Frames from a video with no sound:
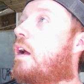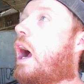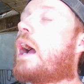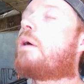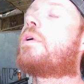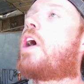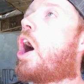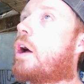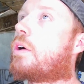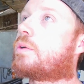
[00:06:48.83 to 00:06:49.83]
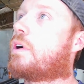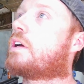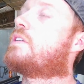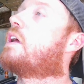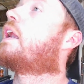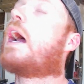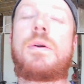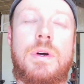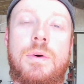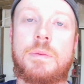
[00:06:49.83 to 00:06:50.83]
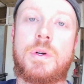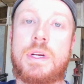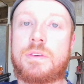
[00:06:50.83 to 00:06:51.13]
I want to autocross it, and I don't know what I'm doing,